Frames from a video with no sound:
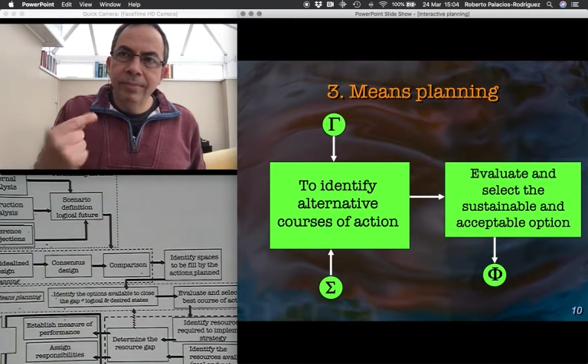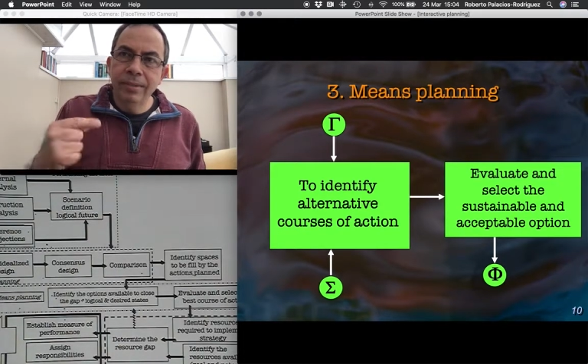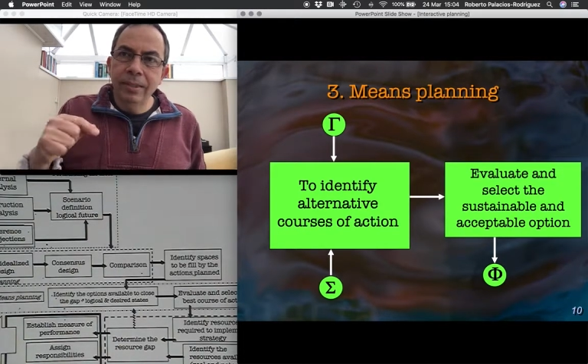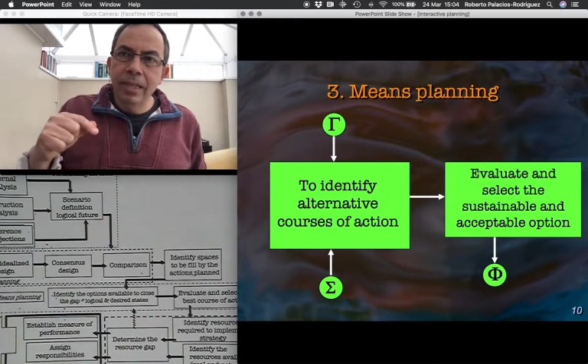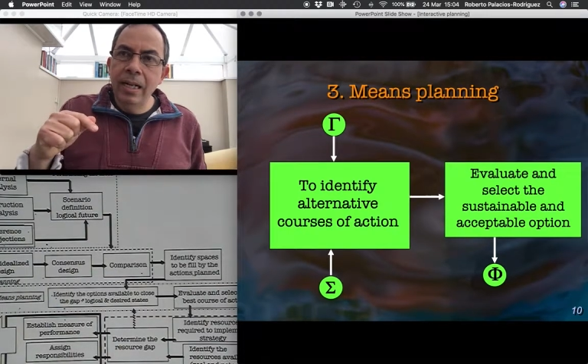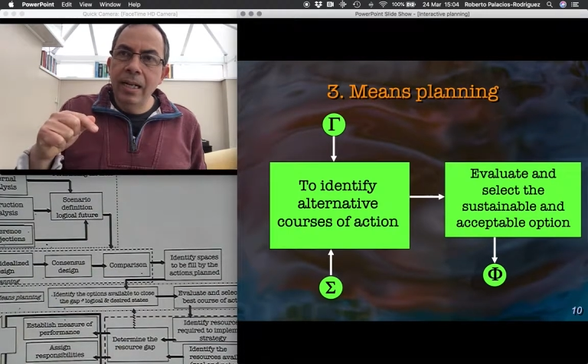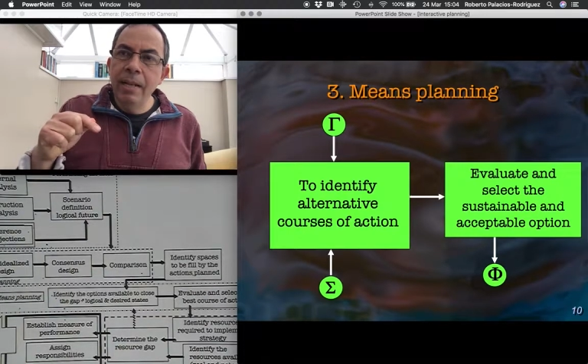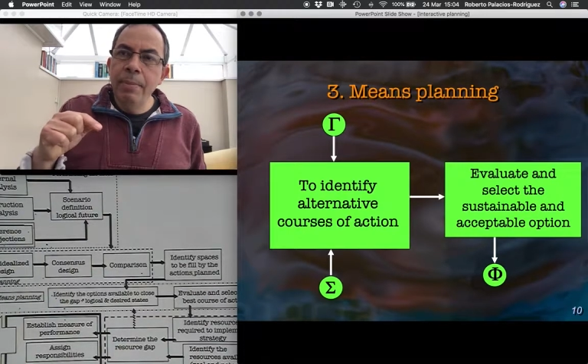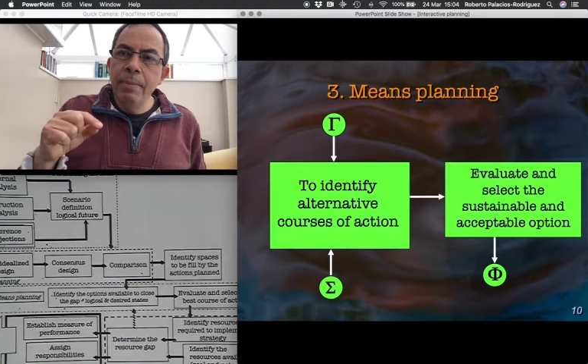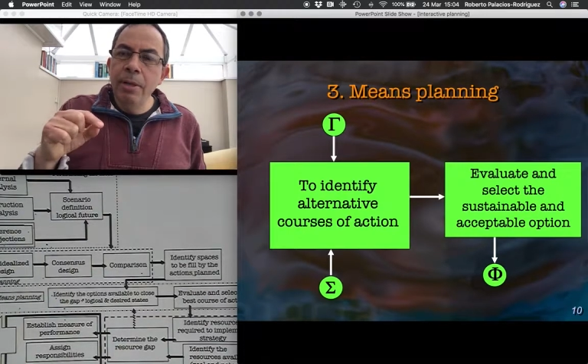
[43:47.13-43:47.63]

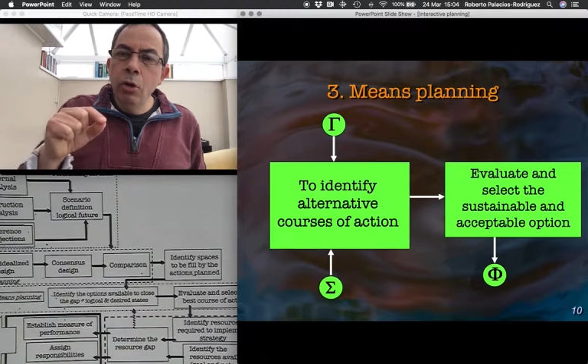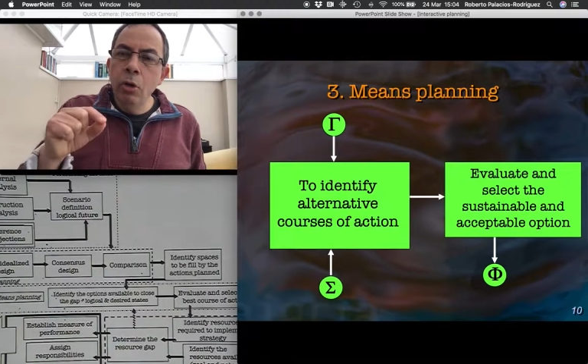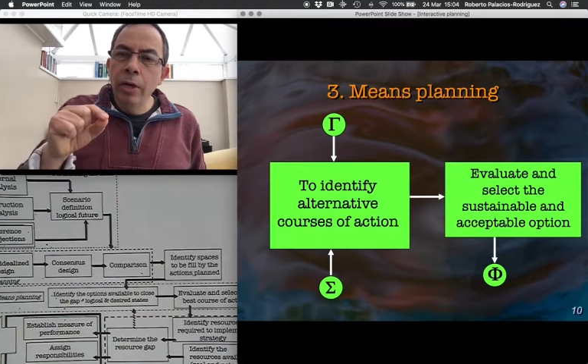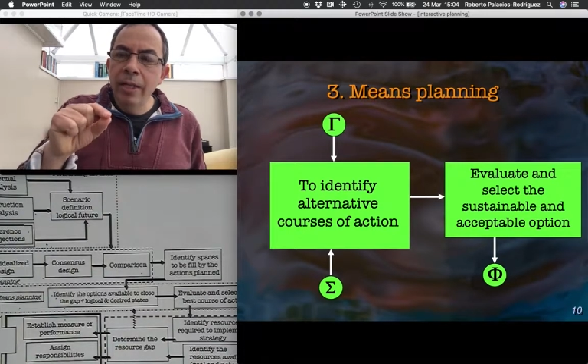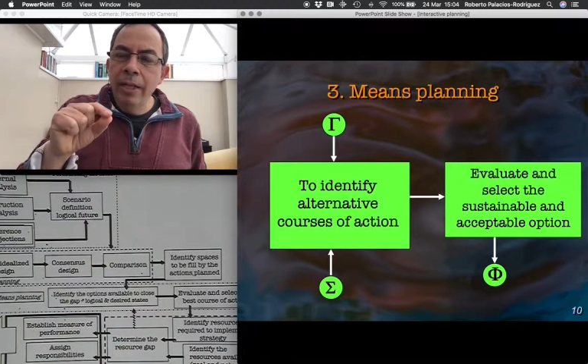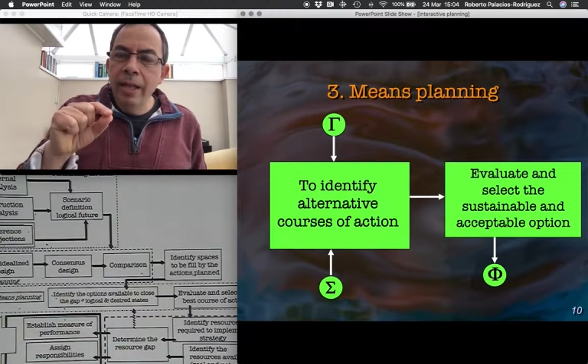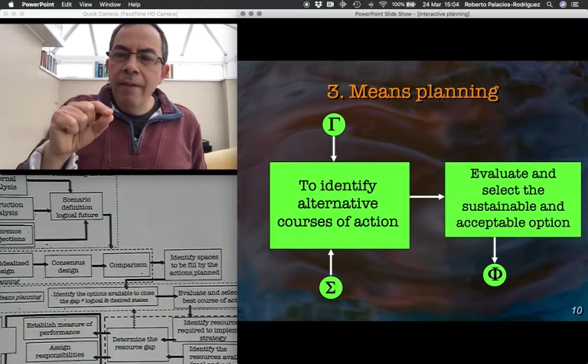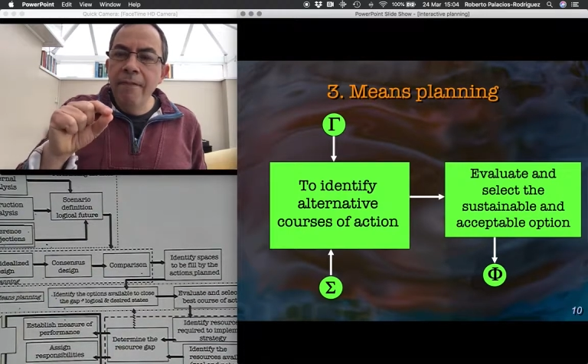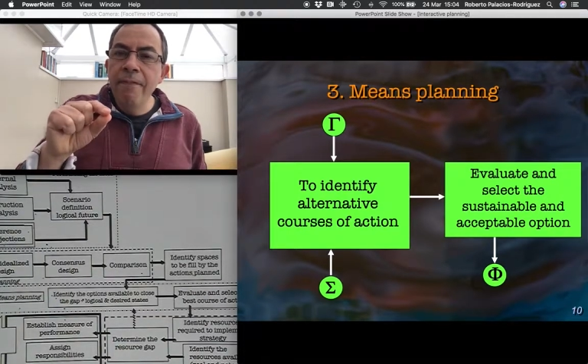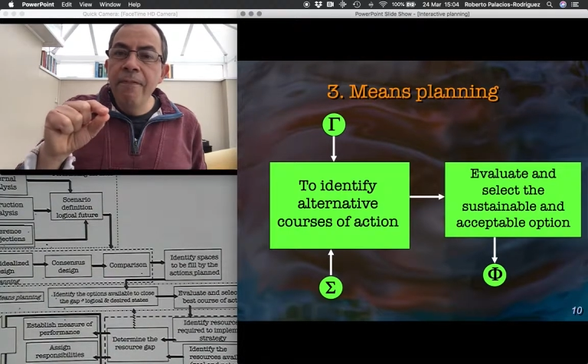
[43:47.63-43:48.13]
let me call it
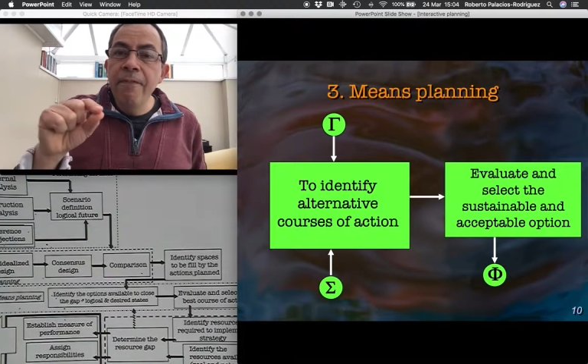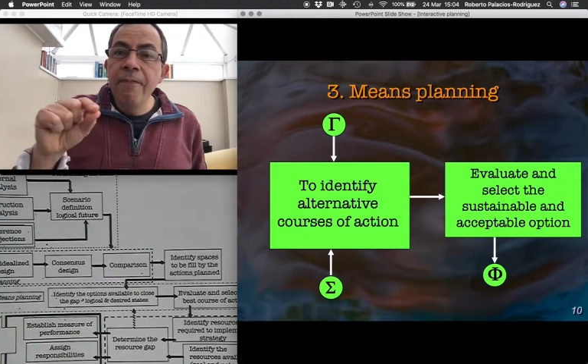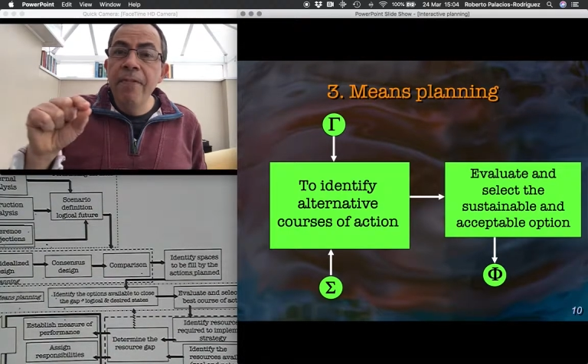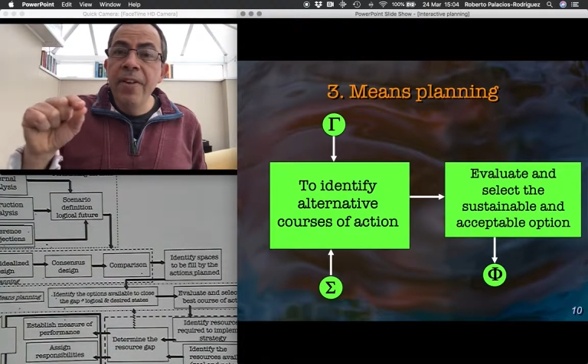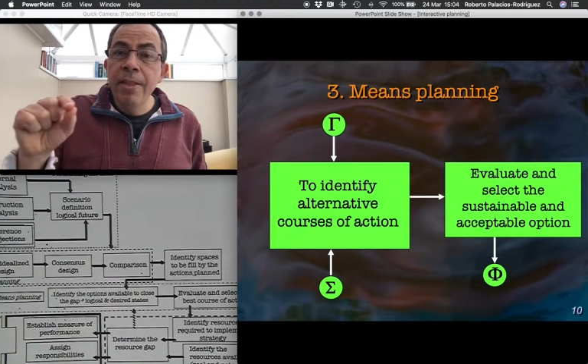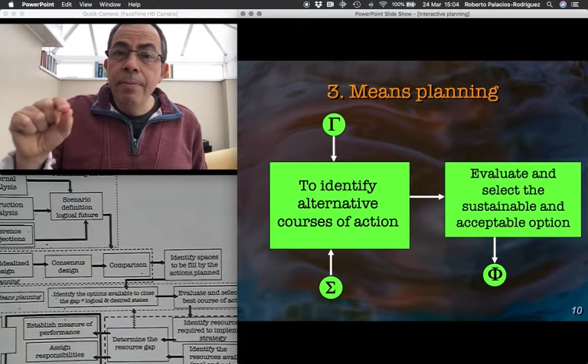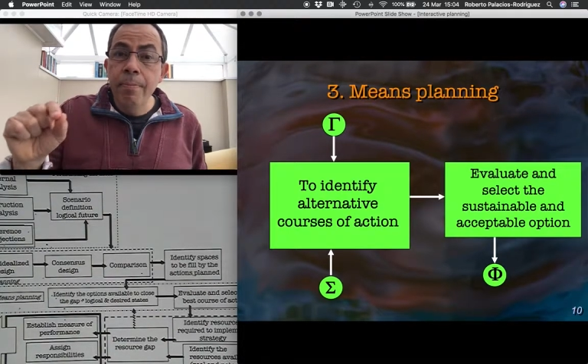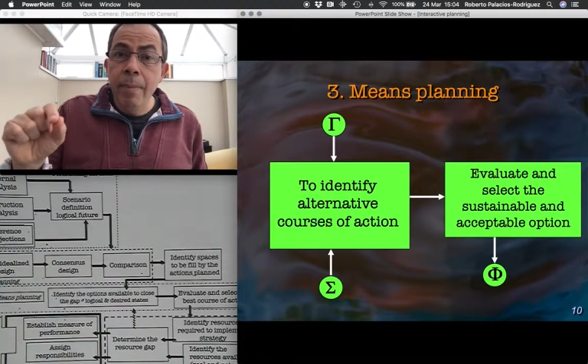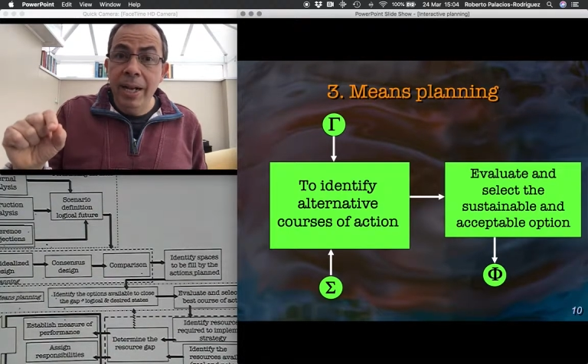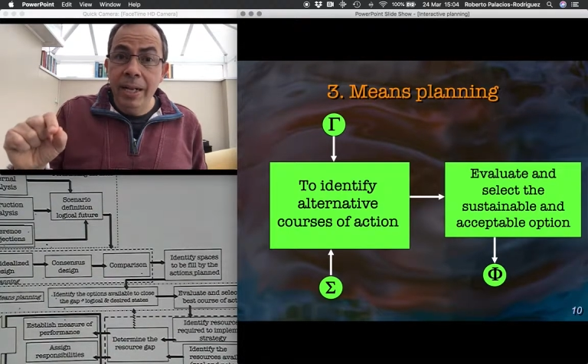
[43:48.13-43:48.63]
a
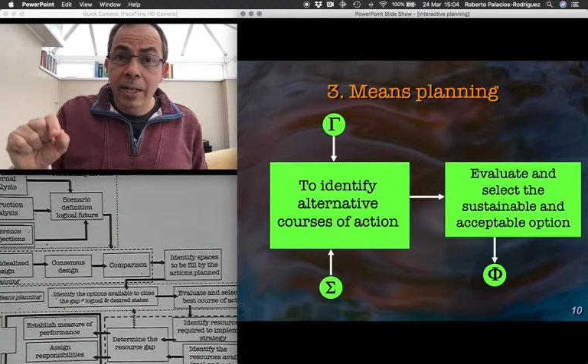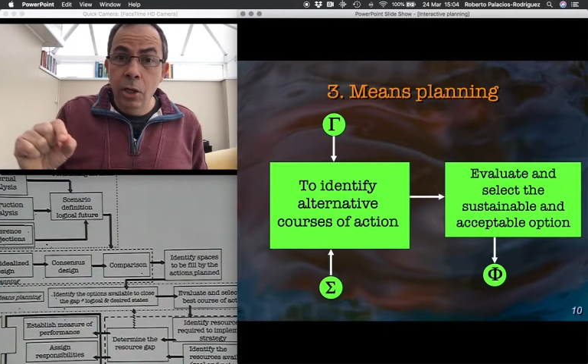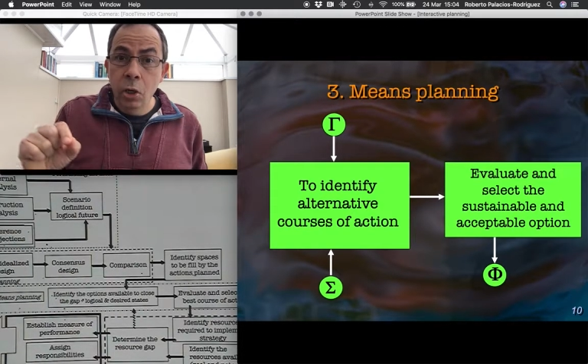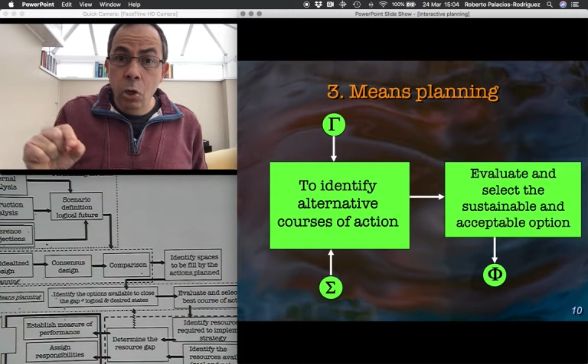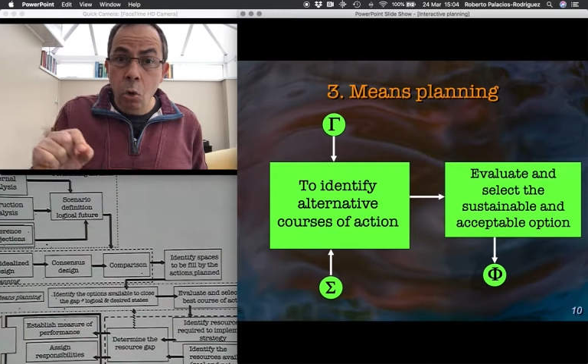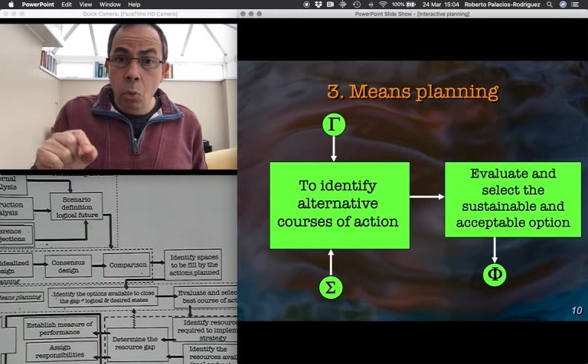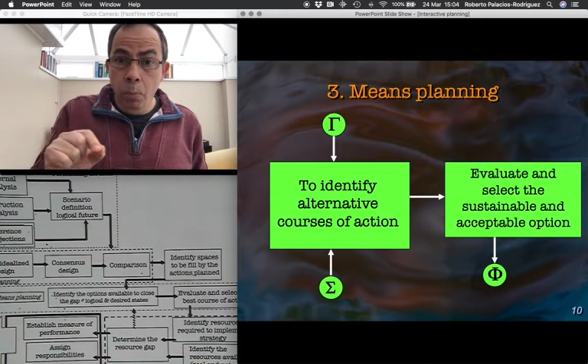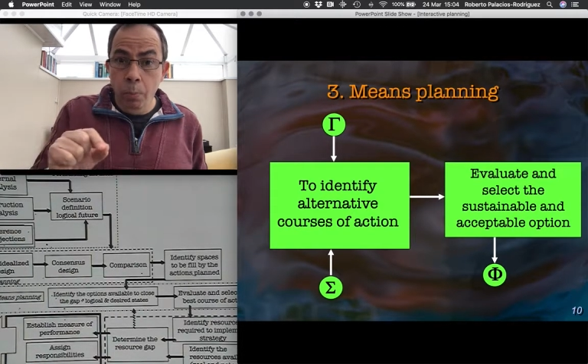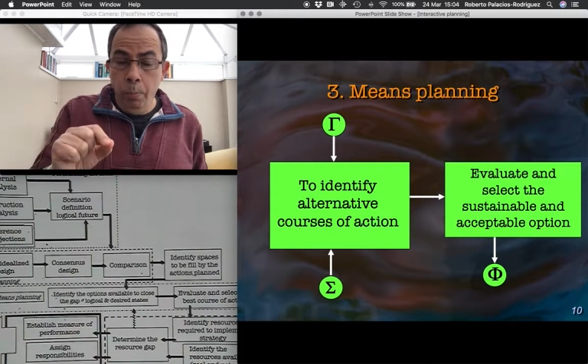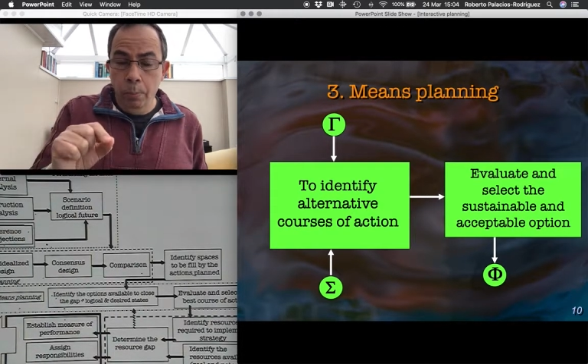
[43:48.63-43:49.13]
feedback
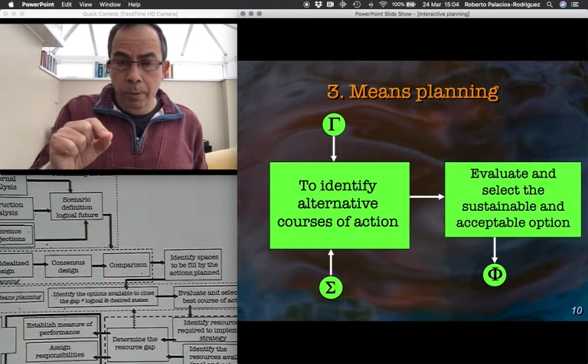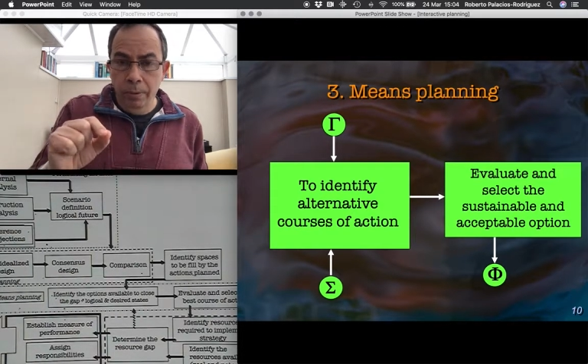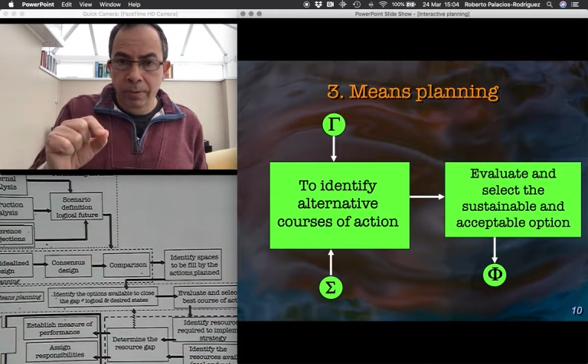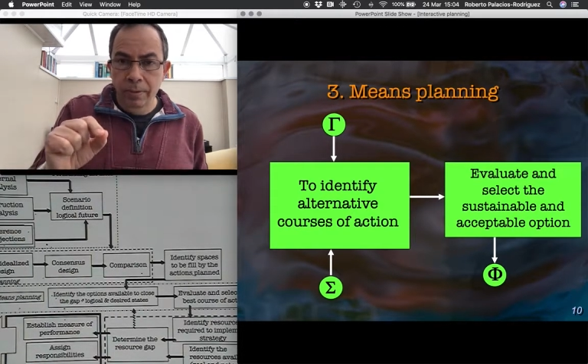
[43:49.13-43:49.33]
loop